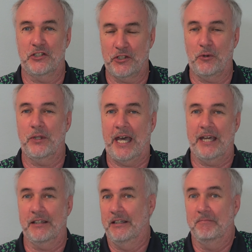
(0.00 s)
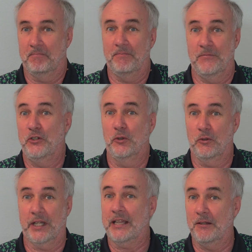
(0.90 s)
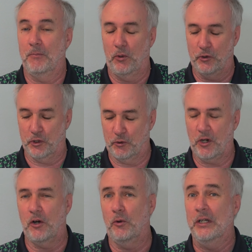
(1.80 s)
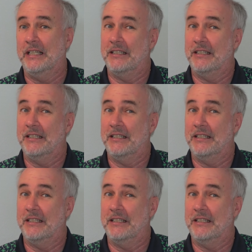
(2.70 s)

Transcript: so that you'll get the mold to grow.